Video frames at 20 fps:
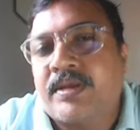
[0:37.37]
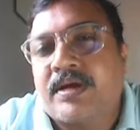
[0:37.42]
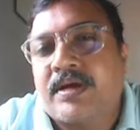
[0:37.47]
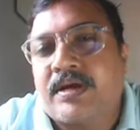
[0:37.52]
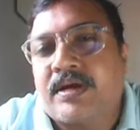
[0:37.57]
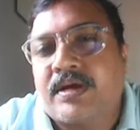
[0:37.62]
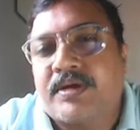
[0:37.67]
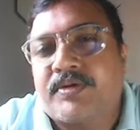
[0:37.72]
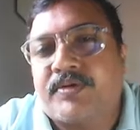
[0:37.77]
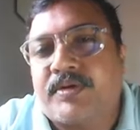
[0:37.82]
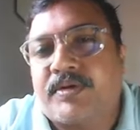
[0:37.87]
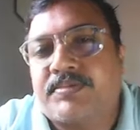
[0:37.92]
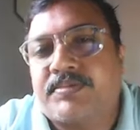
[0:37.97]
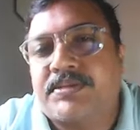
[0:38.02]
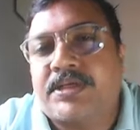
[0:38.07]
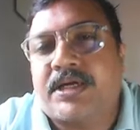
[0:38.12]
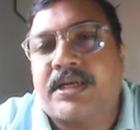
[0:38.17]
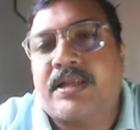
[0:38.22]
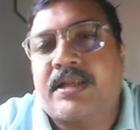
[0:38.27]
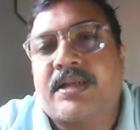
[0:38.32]
YouTube
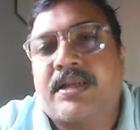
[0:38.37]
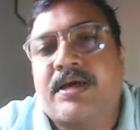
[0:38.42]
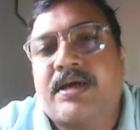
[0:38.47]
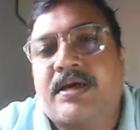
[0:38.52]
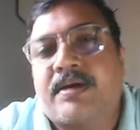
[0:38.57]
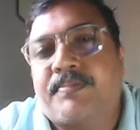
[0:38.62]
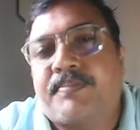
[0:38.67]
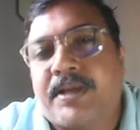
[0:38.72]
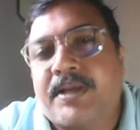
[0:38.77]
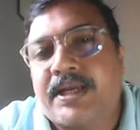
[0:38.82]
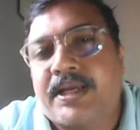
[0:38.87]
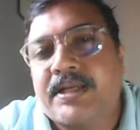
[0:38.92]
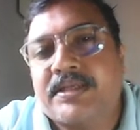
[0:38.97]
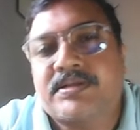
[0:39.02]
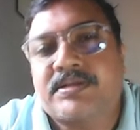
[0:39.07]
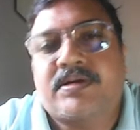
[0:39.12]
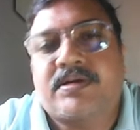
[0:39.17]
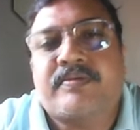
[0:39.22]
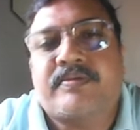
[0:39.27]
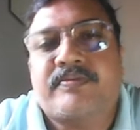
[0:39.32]
channel
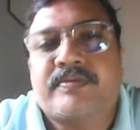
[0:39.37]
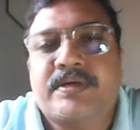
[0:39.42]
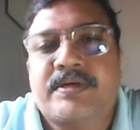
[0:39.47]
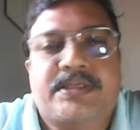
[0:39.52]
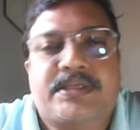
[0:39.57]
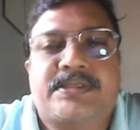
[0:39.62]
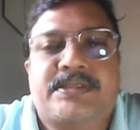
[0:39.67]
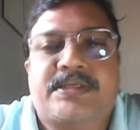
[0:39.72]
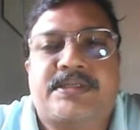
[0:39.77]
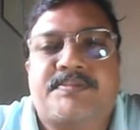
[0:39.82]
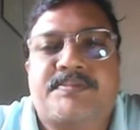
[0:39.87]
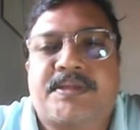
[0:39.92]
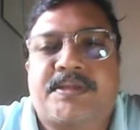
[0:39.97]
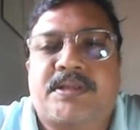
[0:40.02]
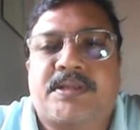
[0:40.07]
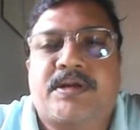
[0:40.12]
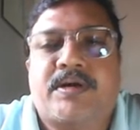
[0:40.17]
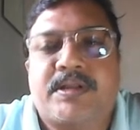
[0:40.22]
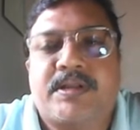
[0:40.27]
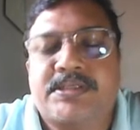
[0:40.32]
playlist of research
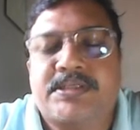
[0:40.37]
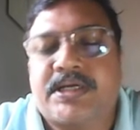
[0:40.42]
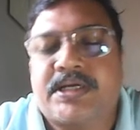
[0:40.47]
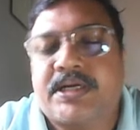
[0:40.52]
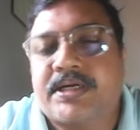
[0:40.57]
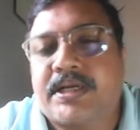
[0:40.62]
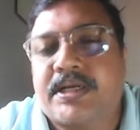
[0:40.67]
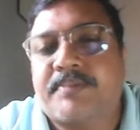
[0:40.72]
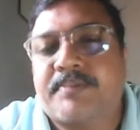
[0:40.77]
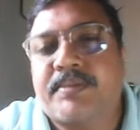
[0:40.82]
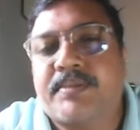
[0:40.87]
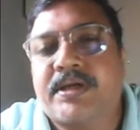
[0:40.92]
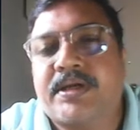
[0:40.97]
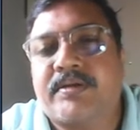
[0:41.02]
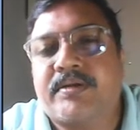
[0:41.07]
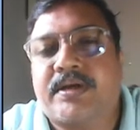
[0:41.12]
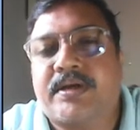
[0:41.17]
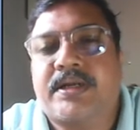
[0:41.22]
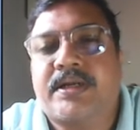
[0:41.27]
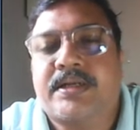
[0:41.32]
methodology and IPR.
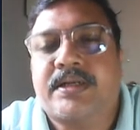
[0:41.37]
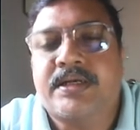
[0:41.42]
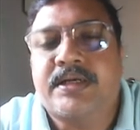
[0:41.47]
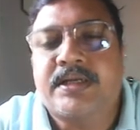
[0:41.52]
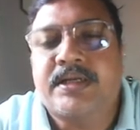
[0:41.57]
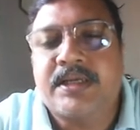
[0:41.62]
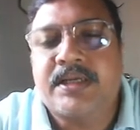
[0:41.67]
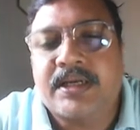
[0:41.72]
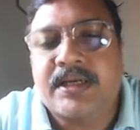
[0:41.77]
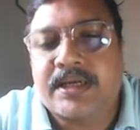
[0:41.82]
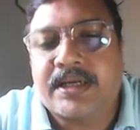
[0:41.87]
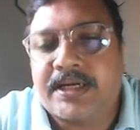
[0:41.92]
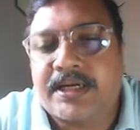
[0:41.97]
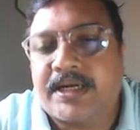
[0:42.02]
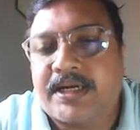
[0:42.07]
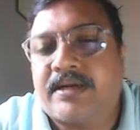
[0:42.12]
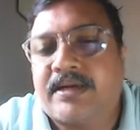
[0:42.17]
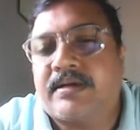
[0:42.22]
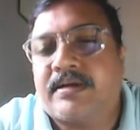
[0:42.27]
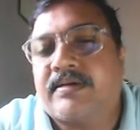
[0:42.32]
You can get
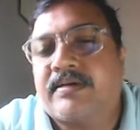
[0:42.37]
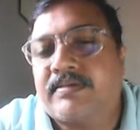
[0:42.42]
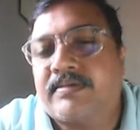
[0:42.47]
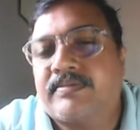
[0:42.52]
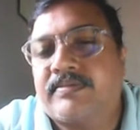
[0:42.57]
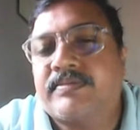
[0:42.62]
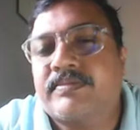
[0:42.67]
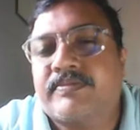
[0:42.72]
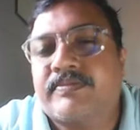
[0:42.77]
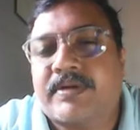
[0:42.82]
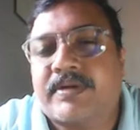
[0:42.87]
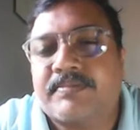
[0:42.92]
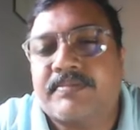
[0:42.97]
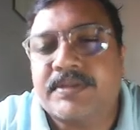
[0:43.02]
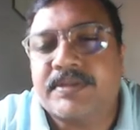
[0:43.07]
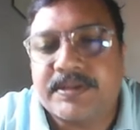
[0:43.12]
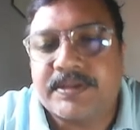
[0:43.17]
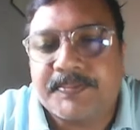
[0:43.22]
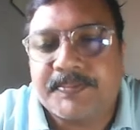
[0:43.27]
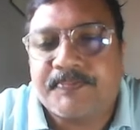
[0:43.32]
it from
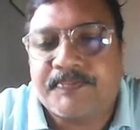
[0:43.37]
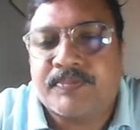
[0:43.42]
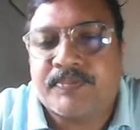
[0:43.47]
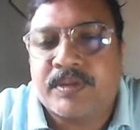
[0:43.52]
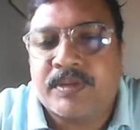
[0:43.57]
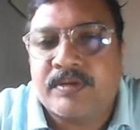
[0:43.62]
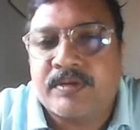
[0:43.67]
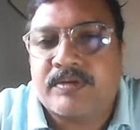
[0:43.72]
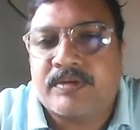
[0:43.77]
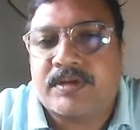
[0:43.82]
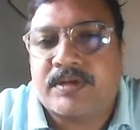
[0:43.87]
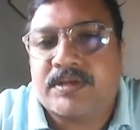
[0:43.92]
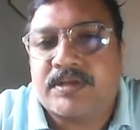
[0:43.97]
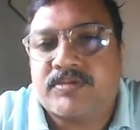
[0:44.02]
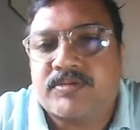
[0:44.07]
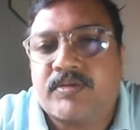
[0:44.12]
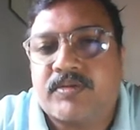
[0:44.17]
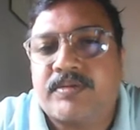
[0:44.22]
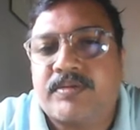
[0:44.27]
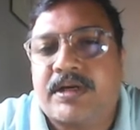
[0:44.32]
there. Okay,
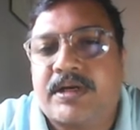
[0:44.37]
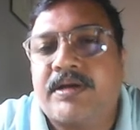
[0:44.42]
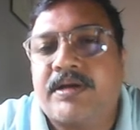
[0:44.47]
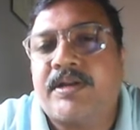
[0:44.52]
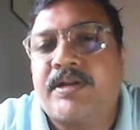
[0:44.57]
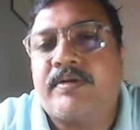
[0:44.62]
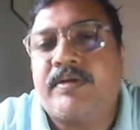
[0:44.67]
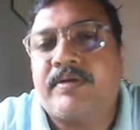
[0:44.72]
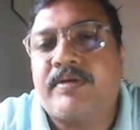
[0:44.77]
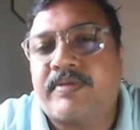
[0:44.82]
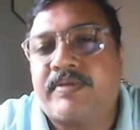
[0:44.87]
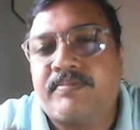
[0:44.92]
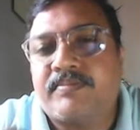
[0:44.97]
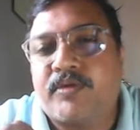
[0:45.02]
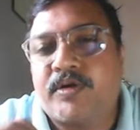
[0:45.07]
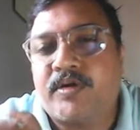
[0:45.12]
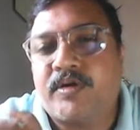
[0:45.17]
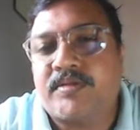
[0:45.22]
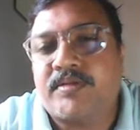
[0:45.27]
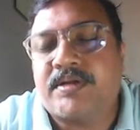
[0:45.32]
so continuing from
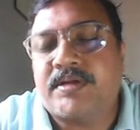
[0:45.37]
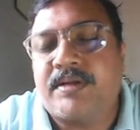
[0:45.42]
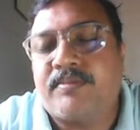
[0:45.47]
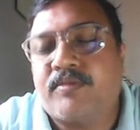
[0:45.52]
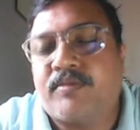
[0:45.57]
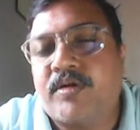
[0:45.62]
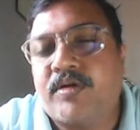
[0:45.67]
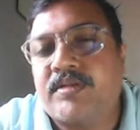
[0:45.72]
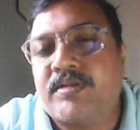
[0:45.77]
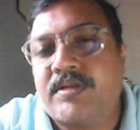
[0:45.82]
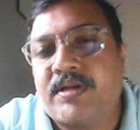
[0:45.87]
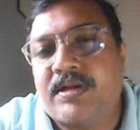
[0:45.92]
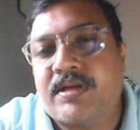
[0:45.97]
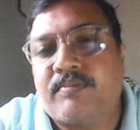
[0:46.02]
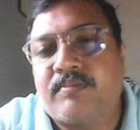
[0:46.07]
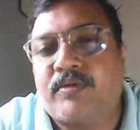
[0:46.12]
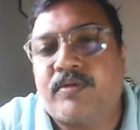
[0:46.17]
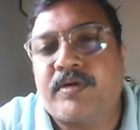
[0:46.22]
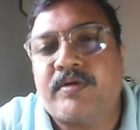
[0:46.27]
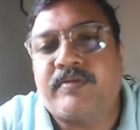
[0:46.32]
module 3,
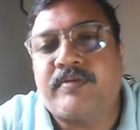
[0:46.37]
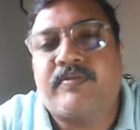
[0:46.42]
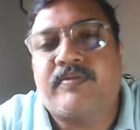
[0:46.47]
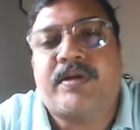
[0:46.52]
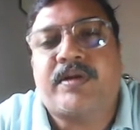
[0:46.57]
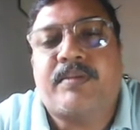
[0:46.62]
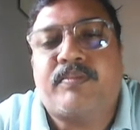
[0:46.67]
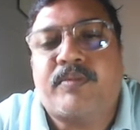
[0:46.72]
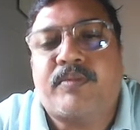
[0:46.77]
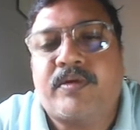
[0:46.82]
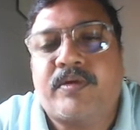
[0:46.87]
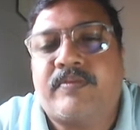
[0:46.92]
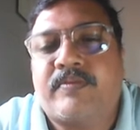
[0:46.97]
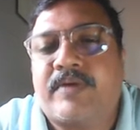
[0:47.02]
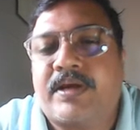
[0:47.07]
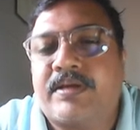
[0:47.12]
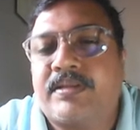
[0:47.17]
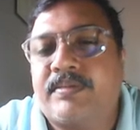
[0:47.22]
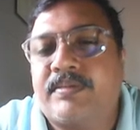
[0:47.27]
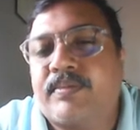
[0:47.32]
module 4 and module
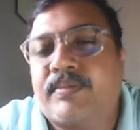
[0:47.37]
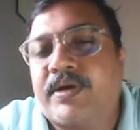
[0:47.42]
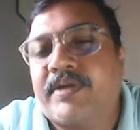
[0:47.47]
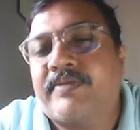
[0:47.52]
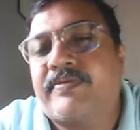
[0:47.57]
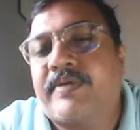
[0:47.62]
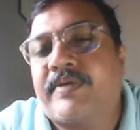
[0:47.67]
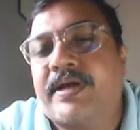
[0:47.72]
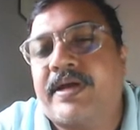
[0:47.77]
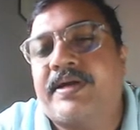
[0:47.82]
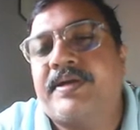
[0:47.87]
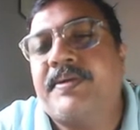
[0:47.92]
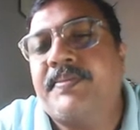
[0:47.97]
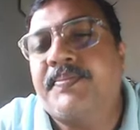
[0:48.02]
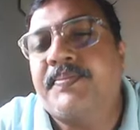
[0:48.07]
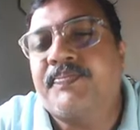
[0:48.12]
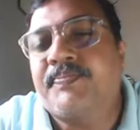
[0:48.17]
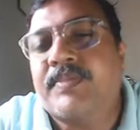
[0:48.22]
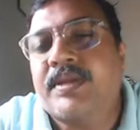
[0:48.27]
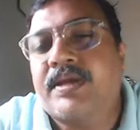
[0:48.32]
5 modified
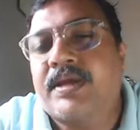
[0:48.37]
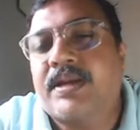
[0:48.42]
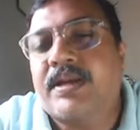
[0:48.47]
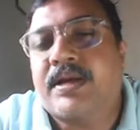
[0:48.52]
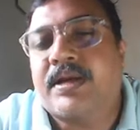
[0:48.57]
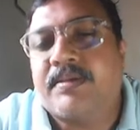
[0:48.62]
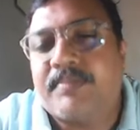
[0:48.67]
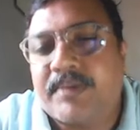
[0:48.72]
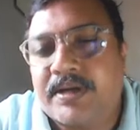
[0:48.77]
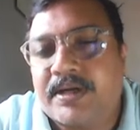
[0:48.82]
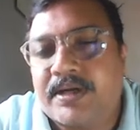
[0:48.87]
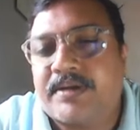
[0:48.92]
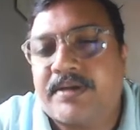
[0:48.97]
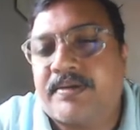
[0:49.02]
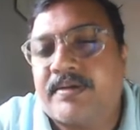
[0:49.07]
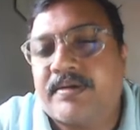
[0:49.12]
little bit.